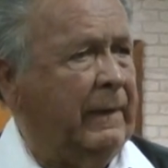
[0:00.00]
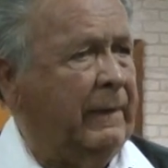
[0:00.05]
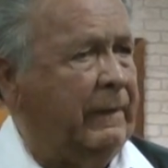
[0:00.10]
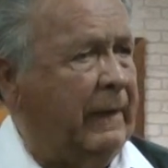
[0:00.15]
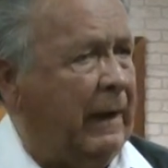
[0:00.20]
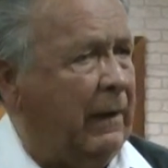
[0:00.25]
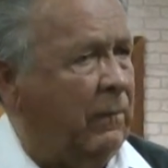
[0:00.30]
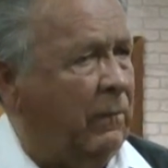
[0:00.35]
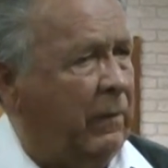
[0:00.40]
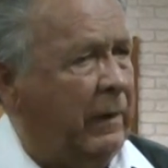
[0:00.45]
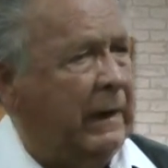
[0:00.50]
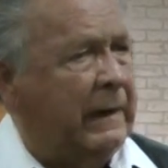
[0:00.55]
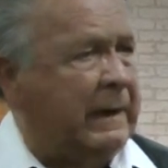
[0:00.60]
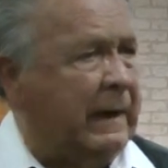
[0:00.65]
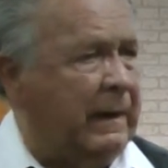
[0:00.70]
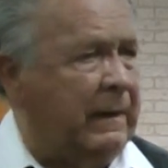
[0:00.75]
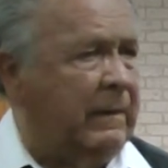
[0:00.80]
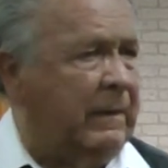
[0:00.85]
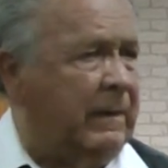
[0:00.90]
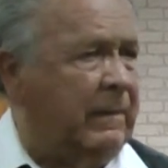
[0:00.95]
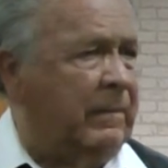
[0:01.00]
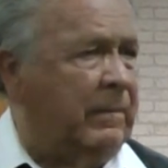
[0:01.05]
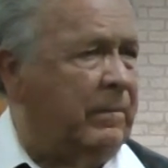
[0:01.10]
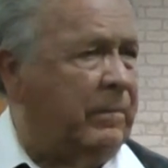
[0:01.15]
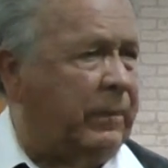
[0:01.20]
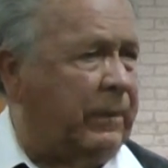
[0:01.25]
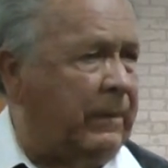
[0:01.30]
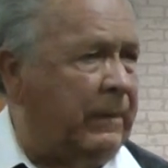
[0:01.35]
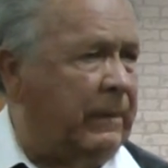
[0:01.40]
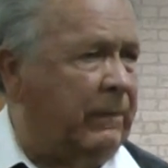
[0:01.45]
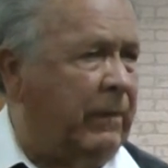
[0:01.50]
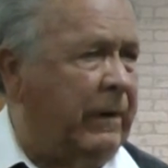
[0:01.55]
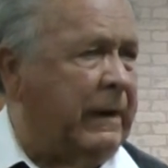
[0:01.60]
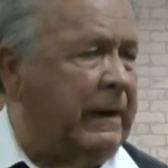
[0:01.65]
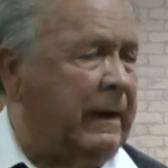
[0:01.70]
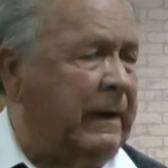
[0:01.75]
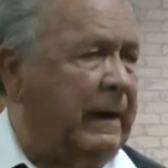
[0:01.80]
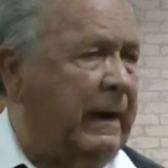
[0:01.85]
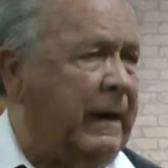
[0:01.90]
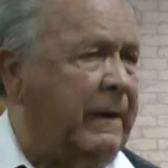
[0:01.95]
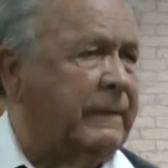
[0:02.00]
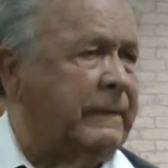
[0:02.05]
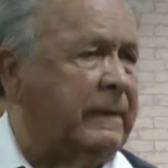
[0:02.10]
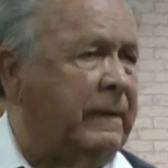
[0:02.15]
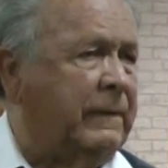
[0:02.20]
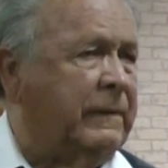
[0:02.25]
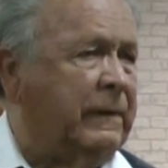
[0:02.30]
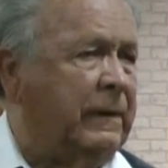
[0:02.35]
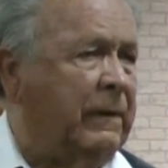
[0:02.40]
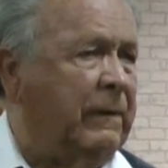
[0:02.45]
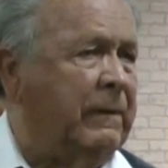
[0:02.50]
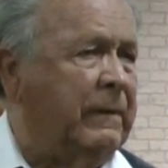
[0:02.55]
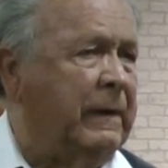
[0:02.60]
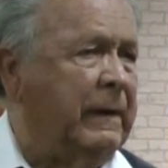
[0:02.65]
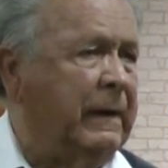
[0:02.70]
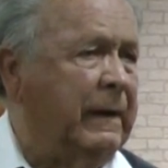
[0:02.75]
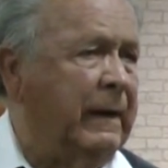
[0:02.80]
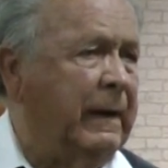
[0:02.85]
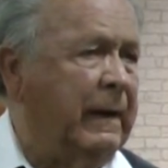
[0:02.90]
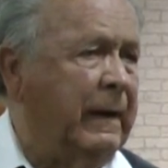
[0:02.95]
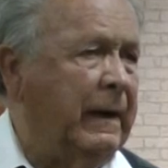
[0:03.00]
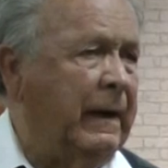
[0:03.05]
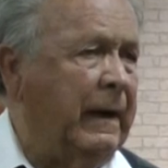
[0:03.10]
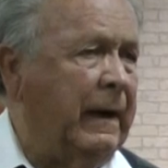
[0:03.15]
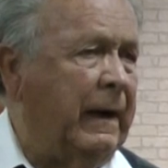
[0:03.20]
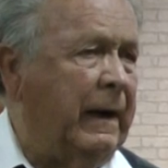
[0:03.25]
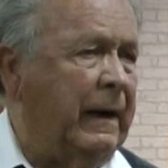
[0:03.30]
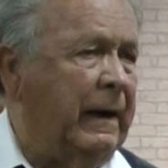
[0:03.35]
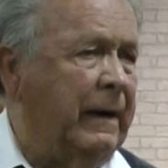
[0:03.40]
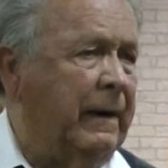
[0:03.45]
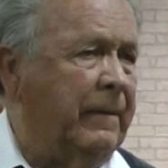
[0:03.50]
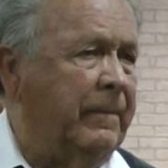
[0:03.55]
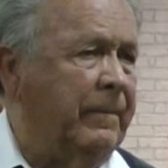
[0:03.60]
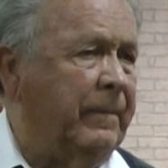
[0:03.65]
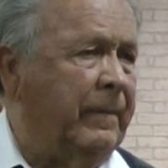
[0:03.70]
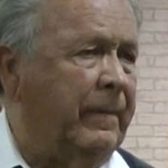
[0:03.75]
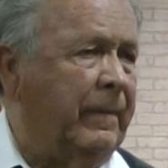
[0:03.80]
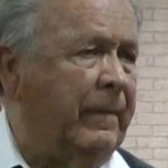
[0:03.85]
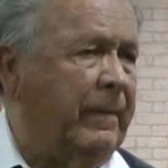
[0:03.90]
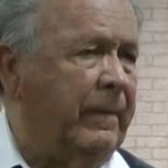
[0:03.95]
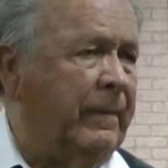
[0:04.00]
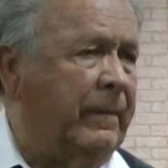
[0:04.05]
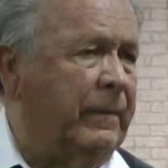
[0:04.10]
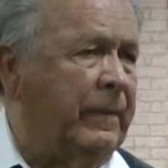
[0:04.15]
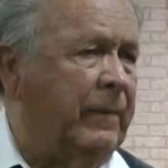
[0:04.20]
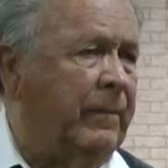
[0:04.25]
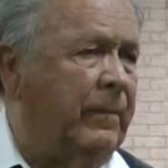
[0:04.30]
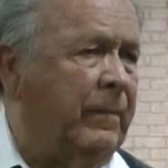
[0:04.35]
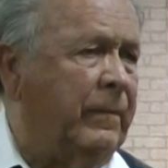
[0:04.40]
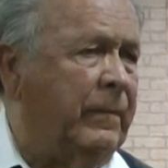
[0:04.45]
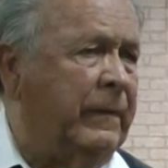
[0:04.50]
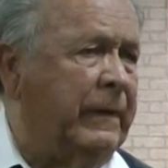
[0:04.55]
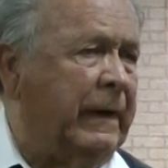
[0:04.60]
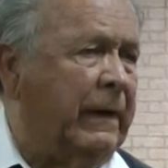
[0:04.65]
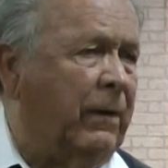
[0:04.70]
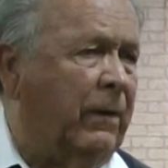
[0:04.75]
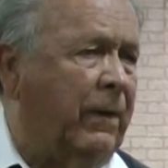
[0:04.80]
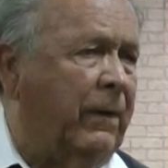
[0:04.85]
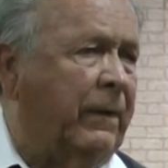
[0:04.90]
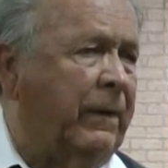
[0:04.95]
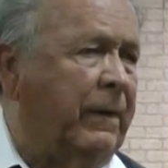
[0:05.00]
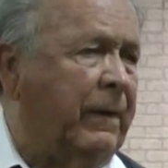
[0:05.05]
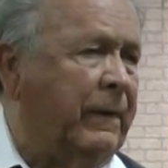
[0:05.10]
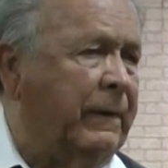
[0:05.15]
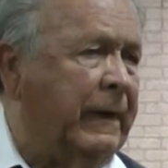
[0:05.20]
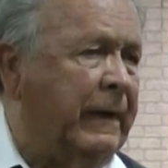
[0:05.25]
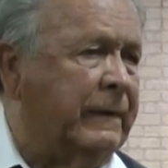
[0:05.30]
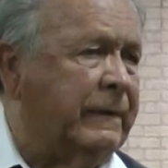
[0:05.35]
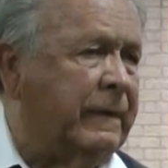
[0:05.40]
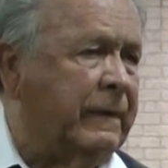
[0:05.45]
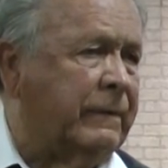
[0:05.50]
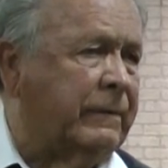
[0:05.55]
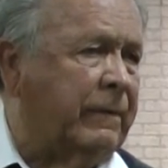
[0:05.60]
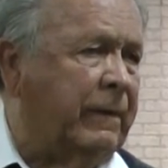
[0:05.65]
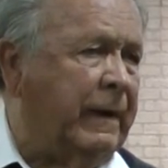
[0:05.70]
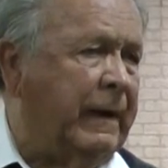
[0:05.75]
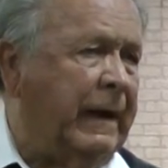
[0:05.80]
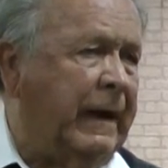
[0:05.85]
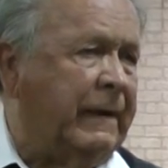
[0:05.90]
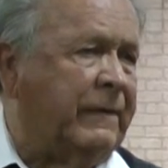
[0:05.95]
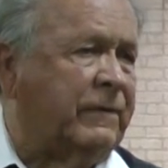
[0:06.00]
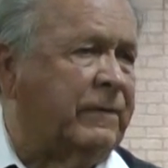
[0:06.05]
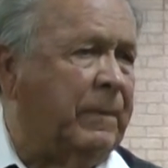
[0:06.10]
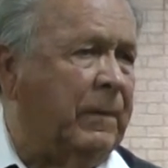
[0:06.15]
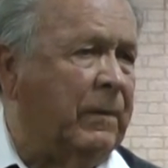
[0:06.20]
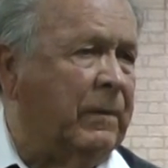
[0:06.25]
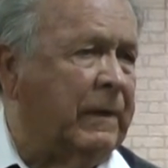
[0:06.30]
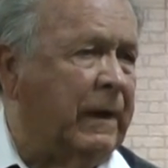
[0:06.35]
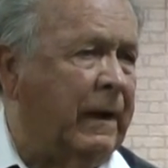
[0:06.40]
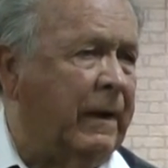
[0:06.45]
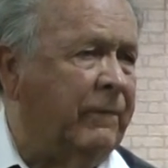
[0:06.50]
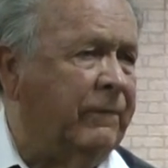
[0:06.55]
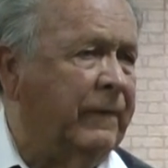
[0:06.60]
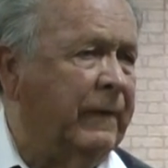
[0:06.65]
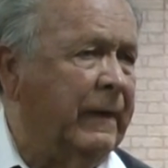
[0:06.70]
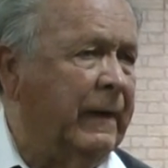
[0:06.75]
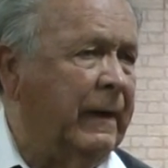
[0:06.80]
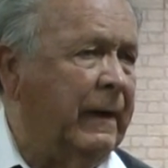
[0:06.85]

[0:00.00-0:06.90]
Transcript: that we can we can institute um, the, the order that Sister Annette spoke of,